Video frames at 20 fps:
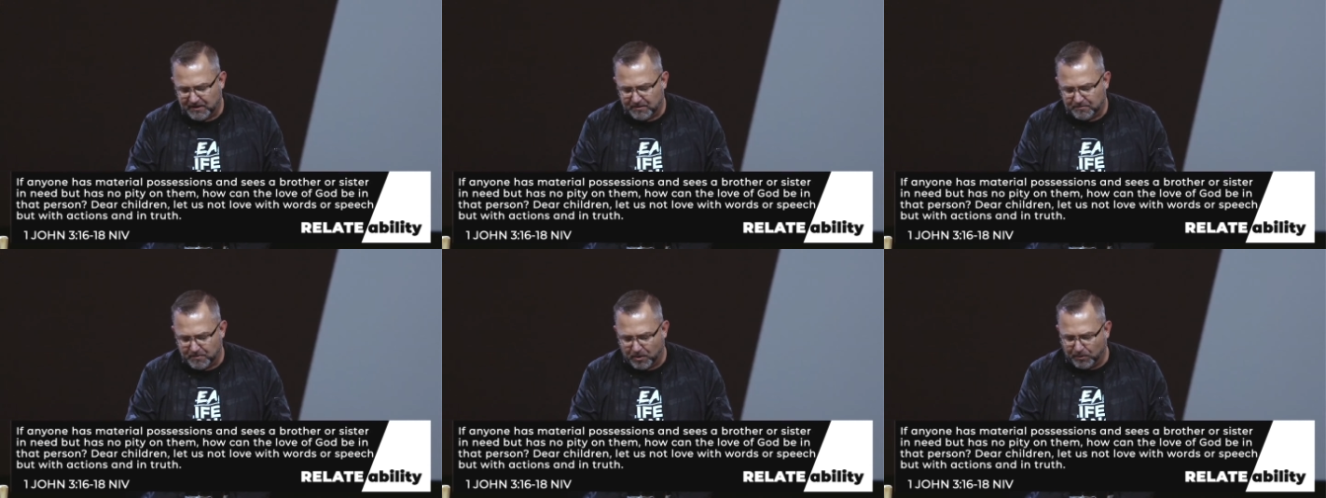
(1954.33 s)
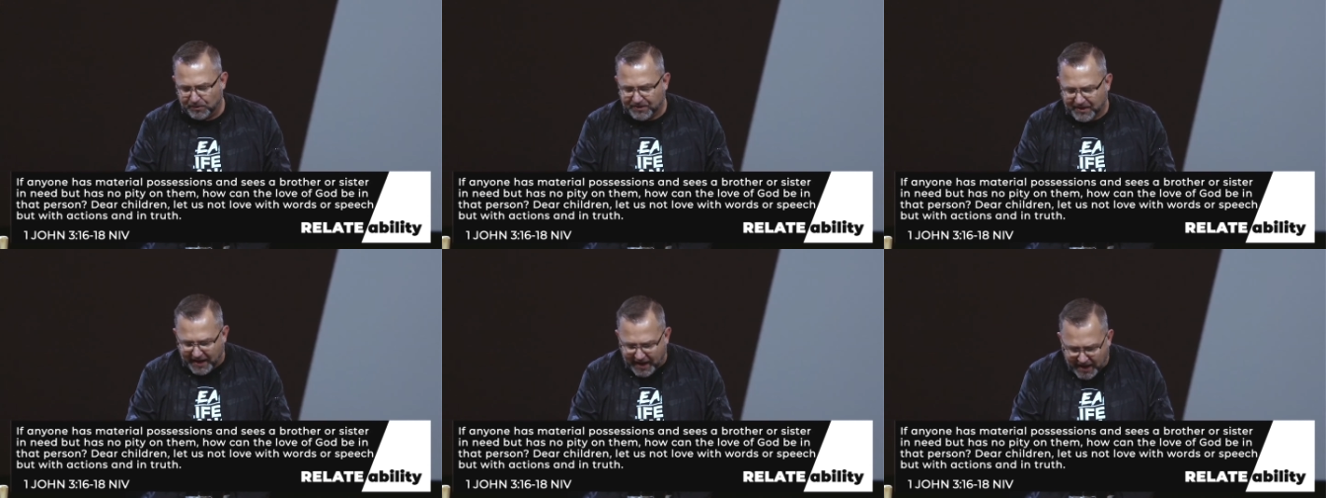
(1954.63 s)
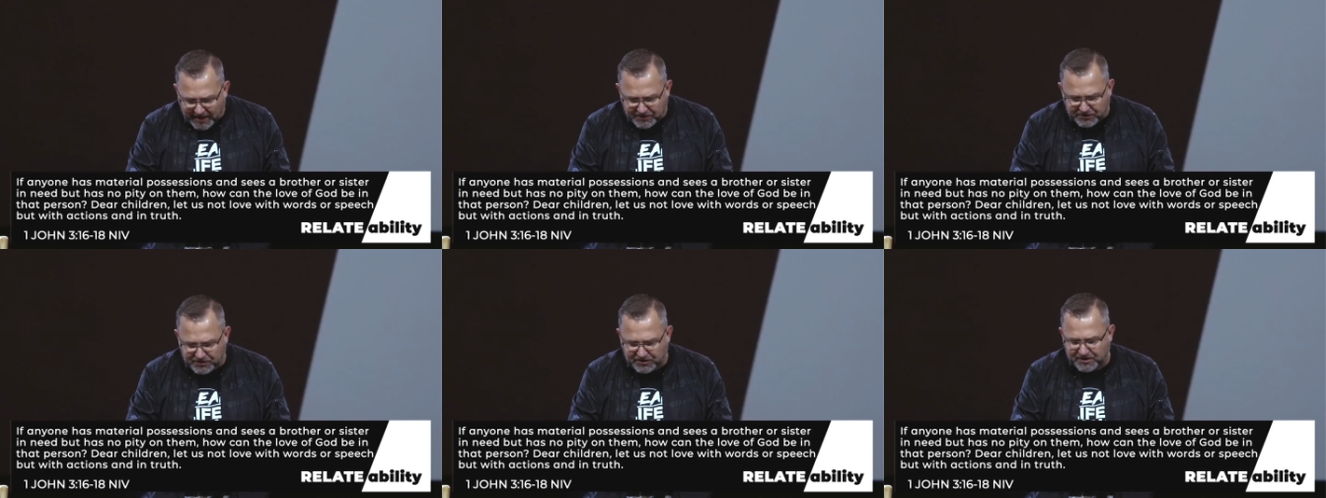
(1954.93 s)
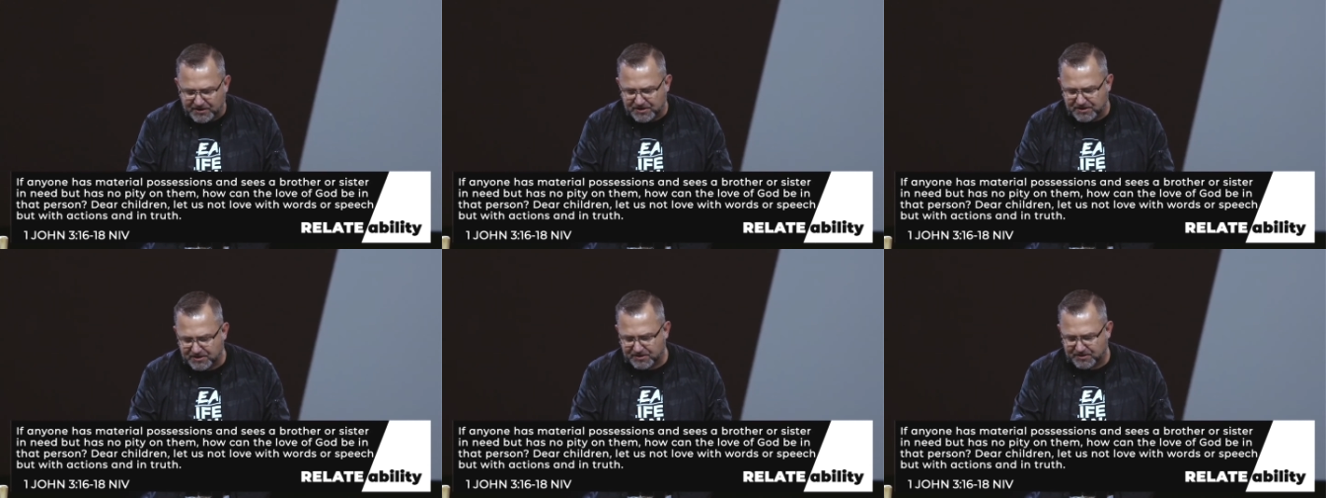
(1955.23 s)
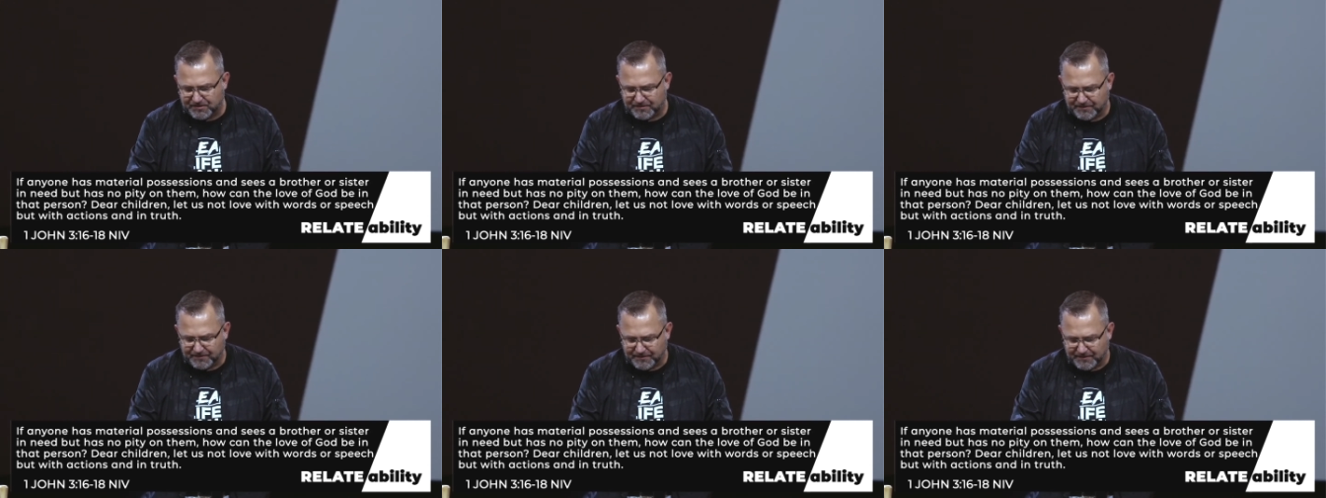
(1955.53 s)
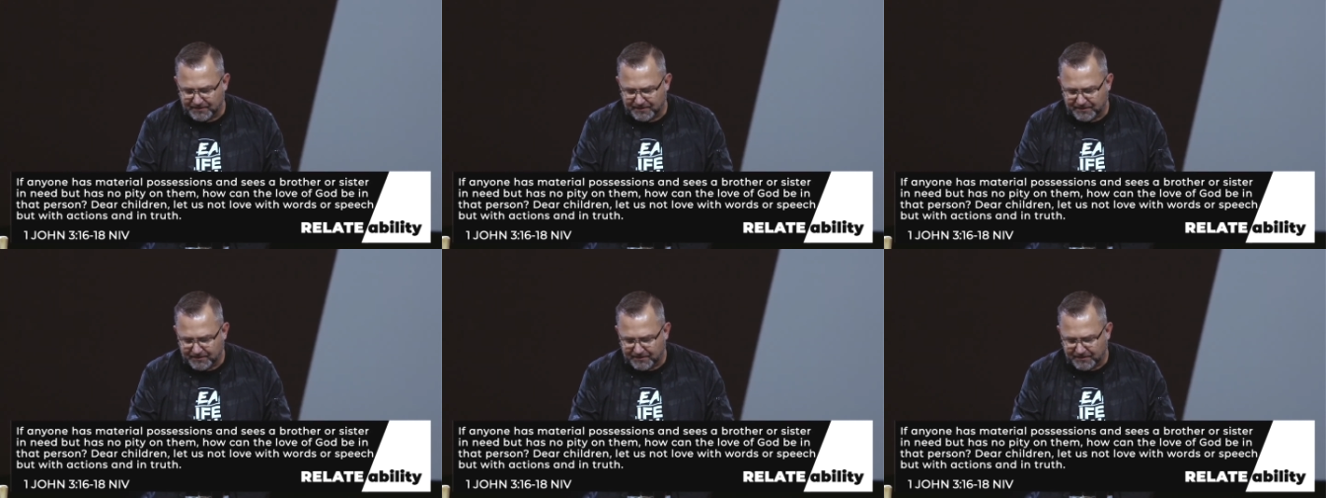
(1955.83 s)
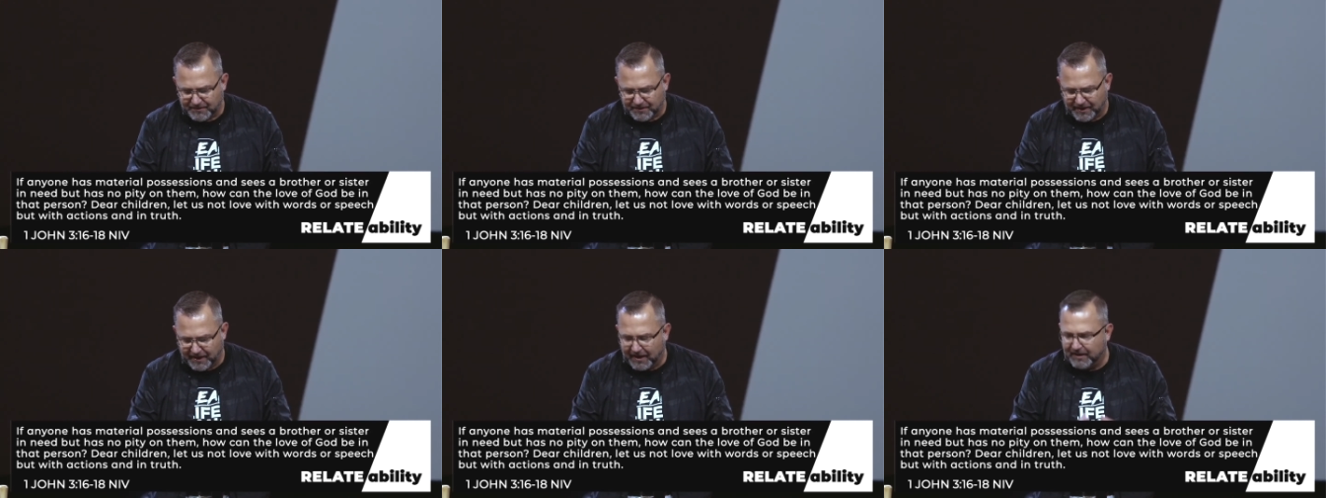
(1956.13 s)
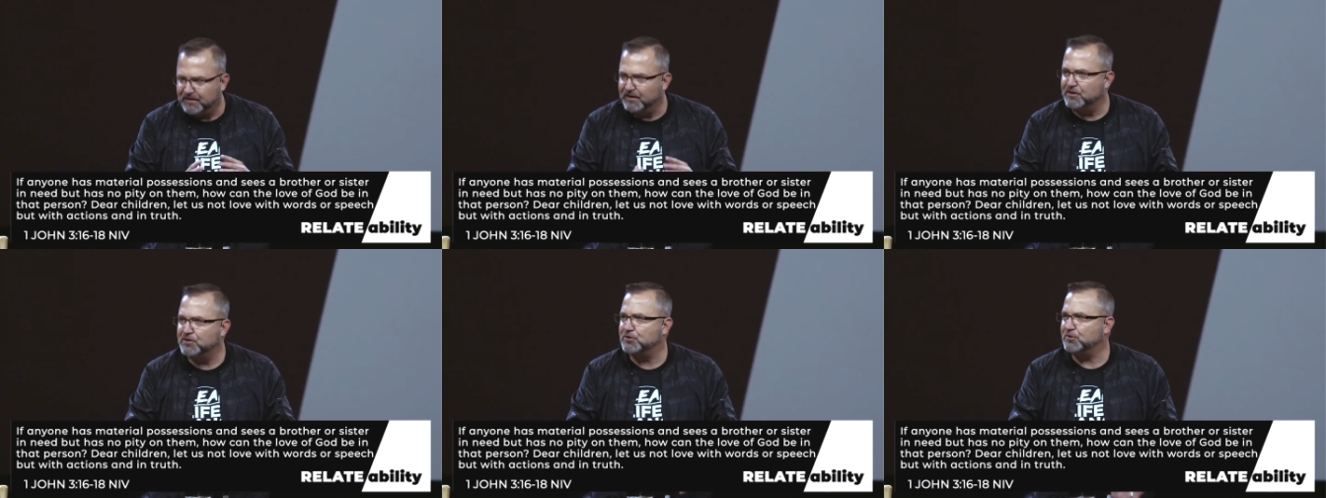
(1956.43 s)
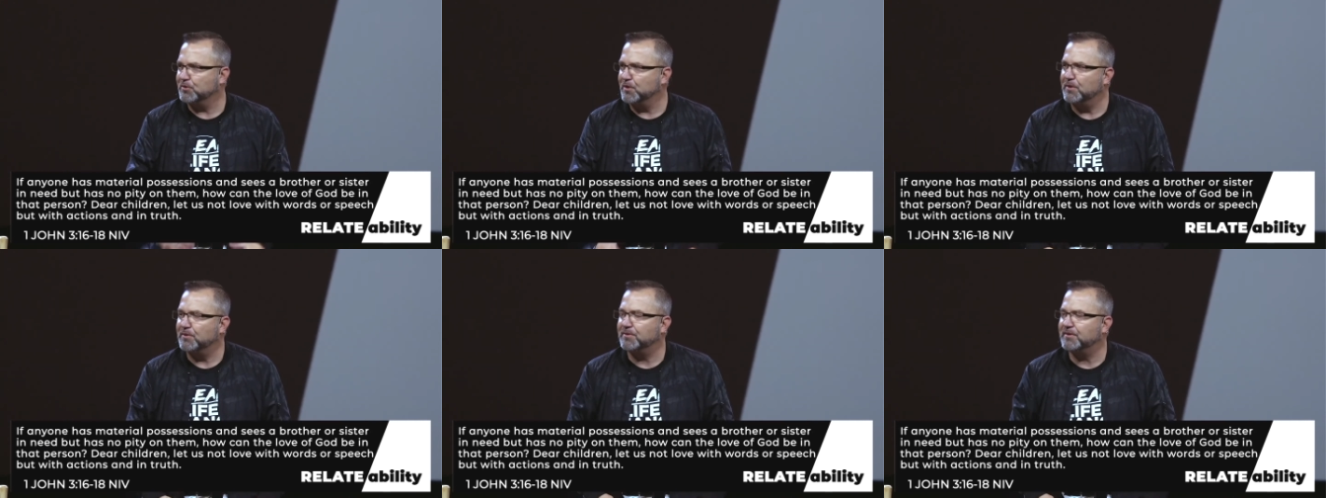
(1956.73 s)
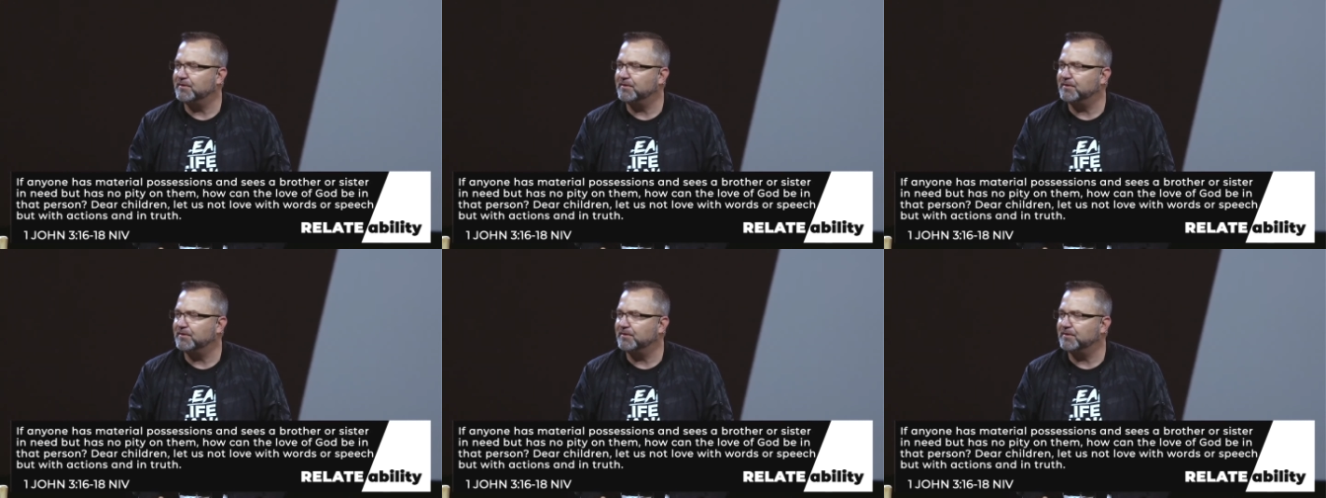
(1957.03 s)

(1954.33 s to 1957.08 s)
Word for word: but with actions and in truth.